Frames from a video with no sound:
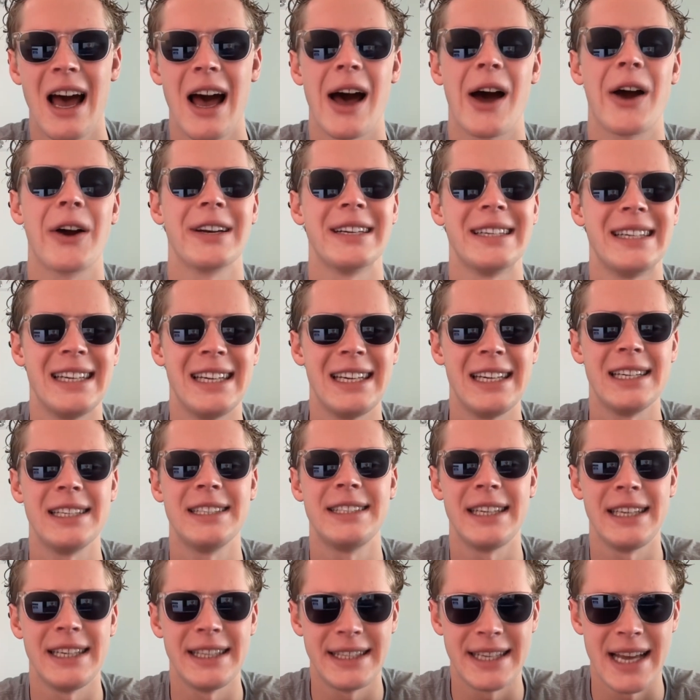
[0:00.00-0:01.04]
are
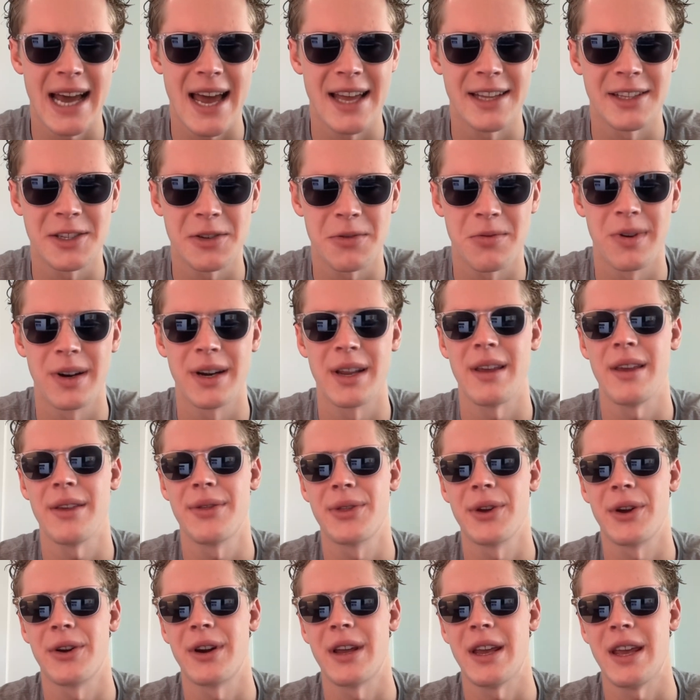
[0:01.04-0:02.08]
easy 10, 20,
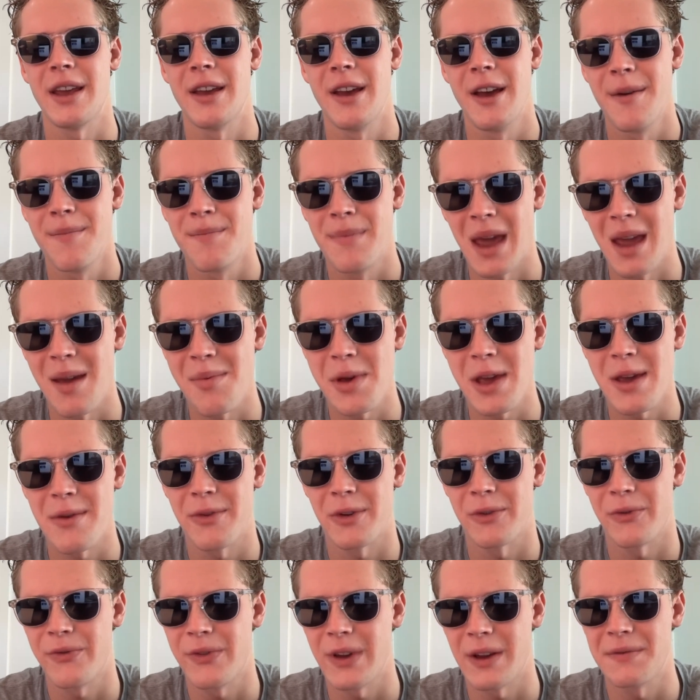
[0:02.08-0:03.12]
30, maybe
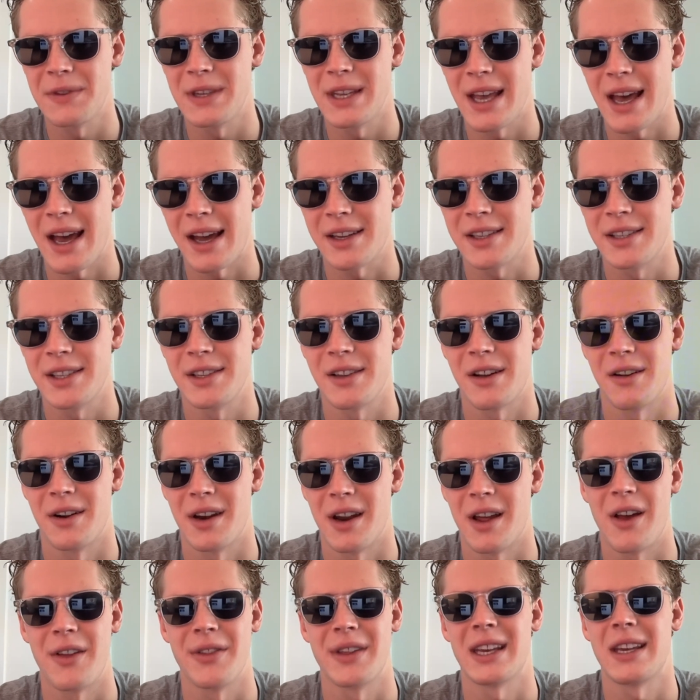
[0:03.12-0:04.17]
even 50x's on
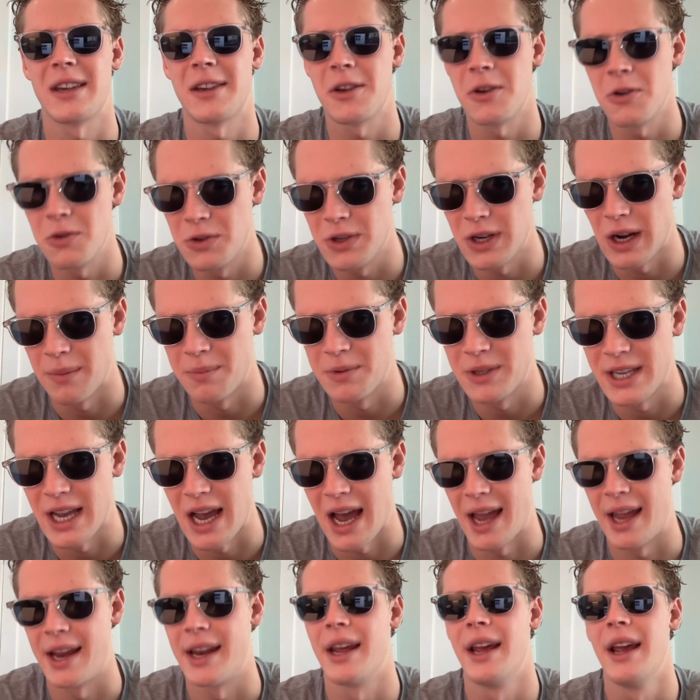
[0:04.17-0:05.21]
the huge
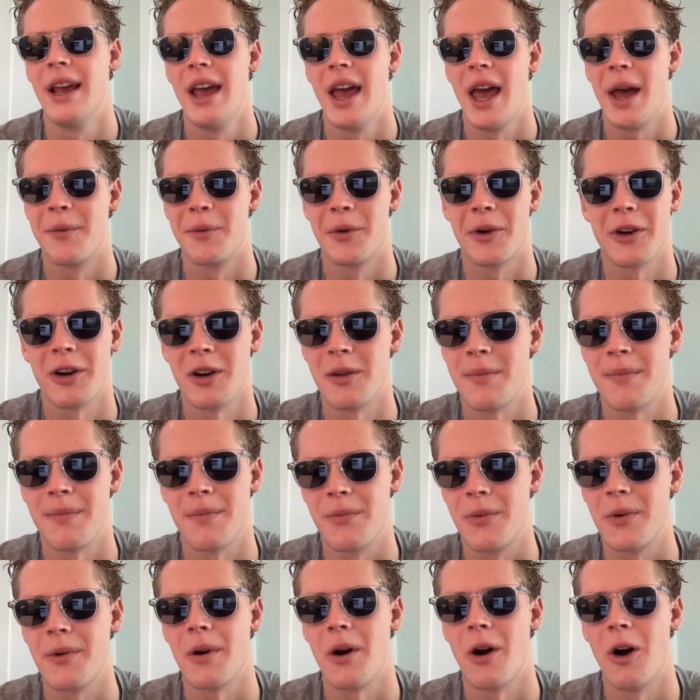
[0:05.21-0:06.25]
upside. And
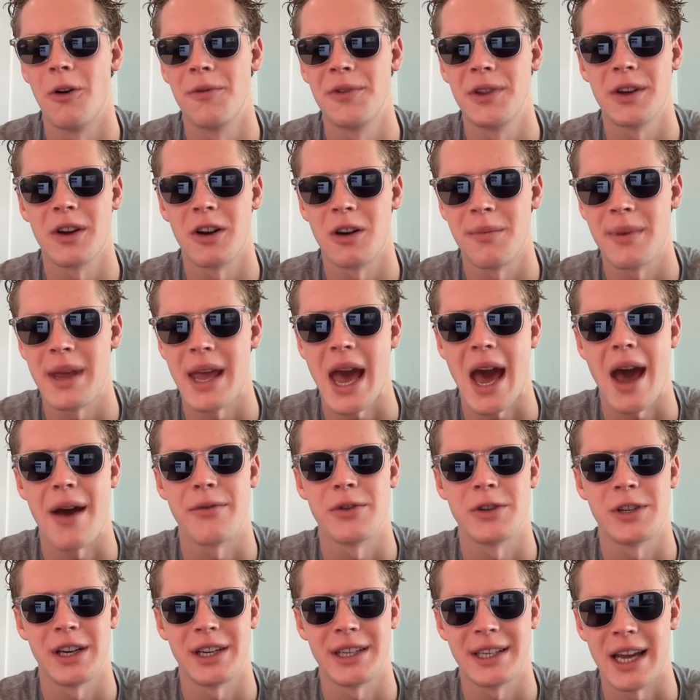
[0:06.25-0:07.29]
we're hopefully going to be
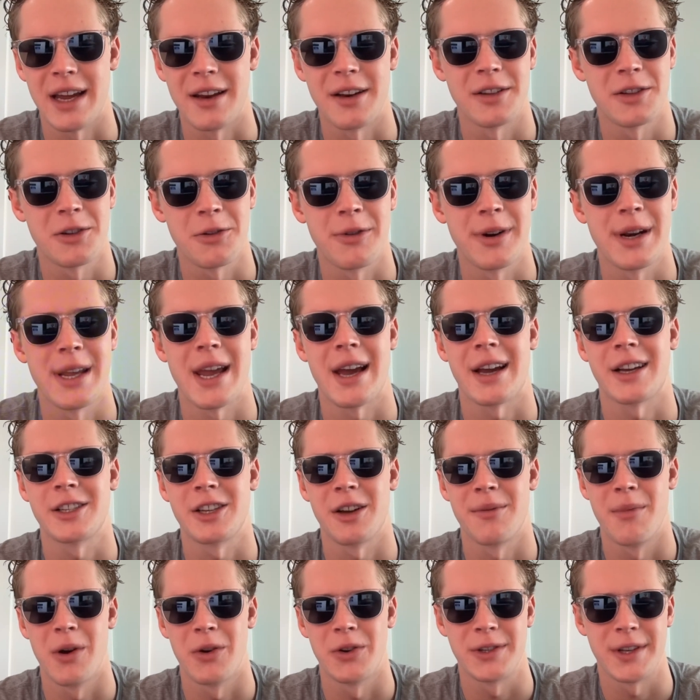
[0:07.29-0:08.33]
averaging 10 to 20x
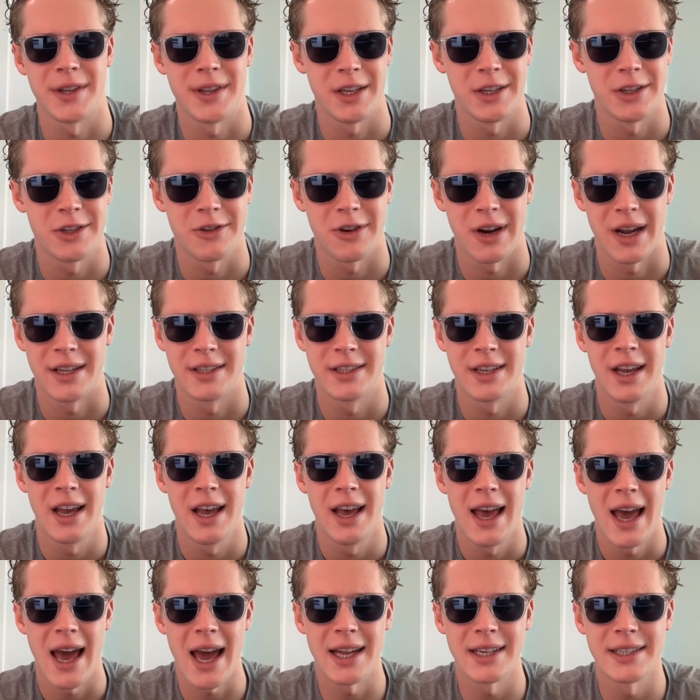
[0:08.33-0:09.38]
on most of these trades.
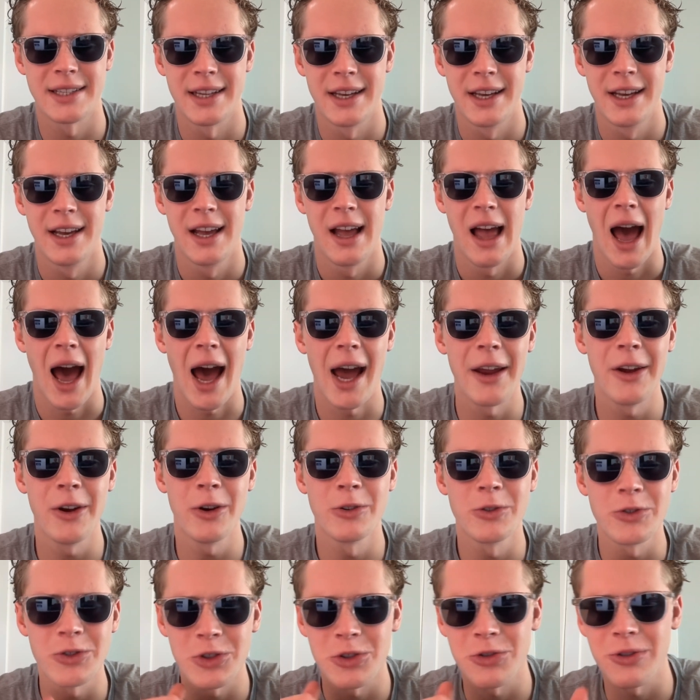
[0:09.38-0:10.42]
And I
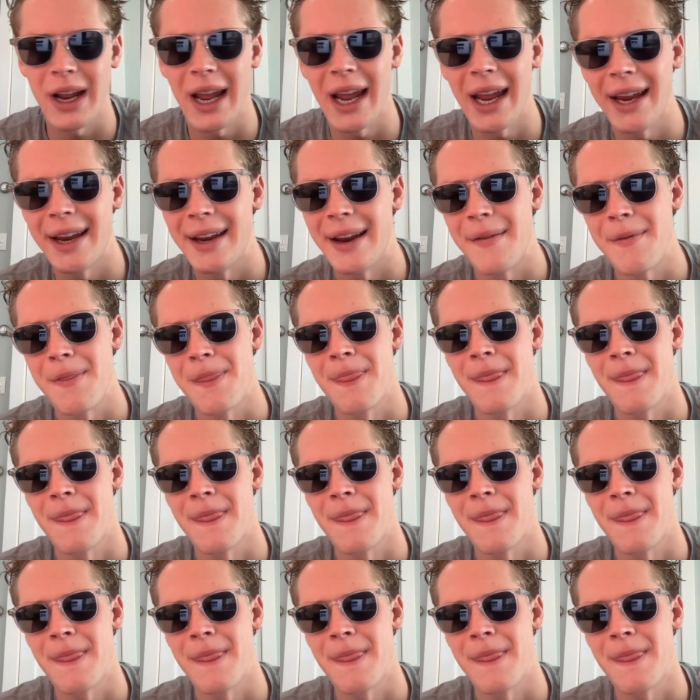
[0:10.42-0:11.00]
don't trade,